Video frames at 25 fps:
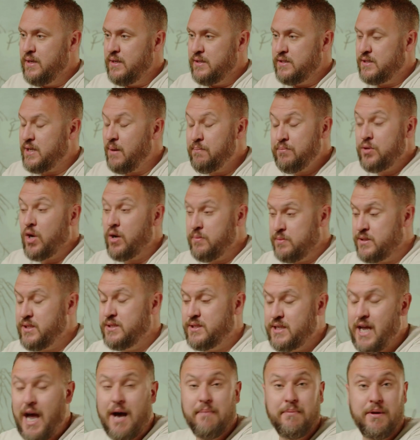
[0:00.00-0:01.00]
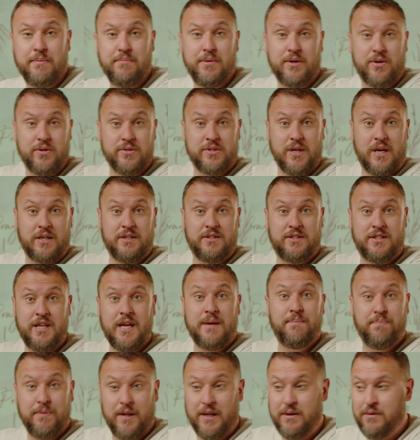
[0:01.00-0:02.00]
sometimes is coming because I
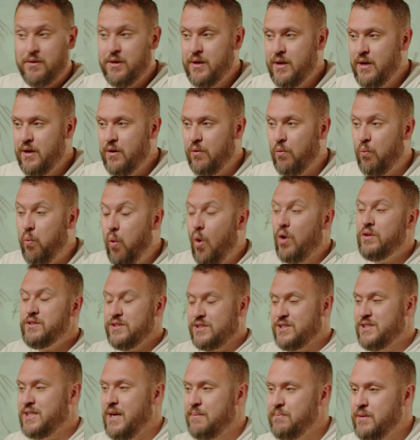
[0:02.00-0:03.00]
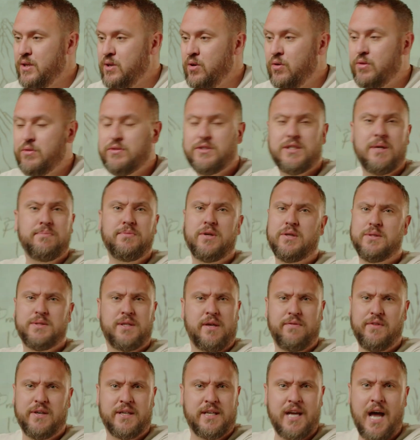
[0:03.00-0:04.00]
deeply want something, or sometimes
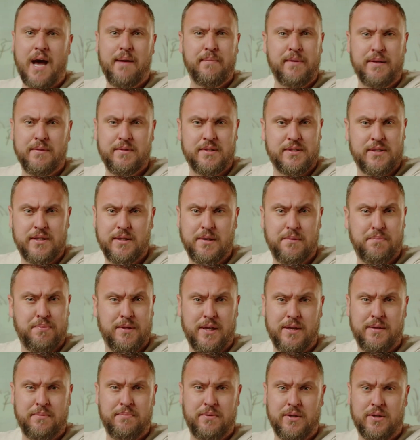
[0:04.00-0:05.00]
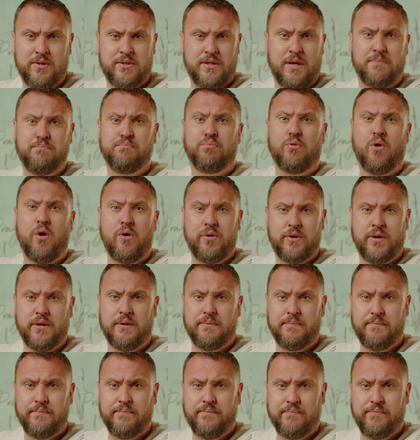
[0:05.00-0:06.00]
even coming deeply because I'm broken.